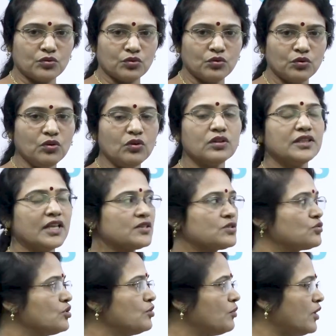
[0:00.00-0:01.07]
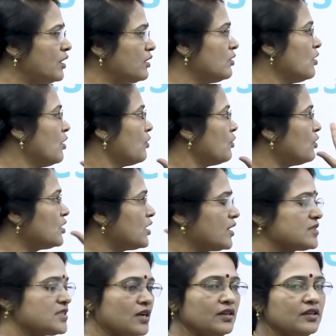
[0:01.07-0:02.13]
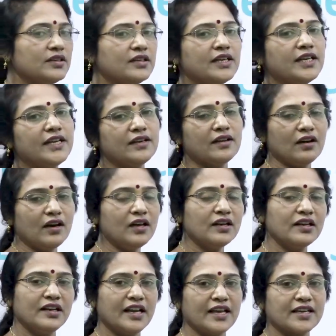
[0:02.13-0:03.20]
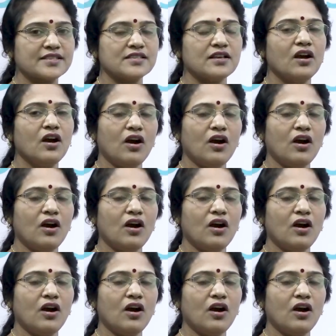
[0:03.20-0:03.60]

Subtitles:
2, the swimmer who doesn't need her legs.